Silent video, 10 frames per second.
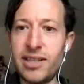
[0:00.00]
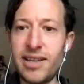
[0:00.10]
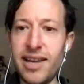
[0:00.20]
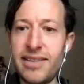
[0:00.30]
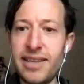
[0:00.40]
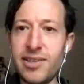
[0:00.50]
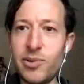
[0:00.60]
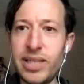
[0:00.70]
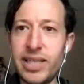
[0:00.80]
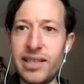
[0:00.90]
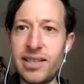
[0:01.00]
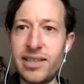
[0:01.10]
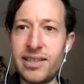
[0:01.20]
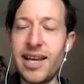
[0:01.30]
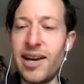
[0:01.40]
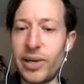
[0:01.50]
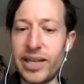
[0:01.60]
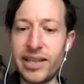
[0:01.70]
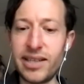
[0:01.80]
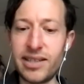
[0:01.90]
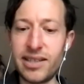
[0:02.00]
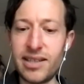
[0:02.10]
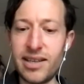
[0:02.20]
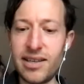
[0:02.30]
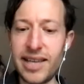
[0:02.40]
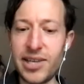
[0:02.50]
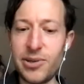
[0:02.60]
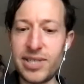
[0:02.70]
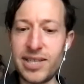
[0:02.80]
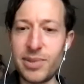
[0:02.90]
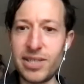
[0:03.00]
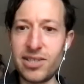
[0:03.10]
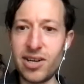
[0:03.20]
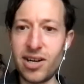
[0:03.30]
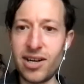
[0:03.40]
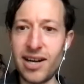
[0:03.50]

I think thank you, Tim and Dar.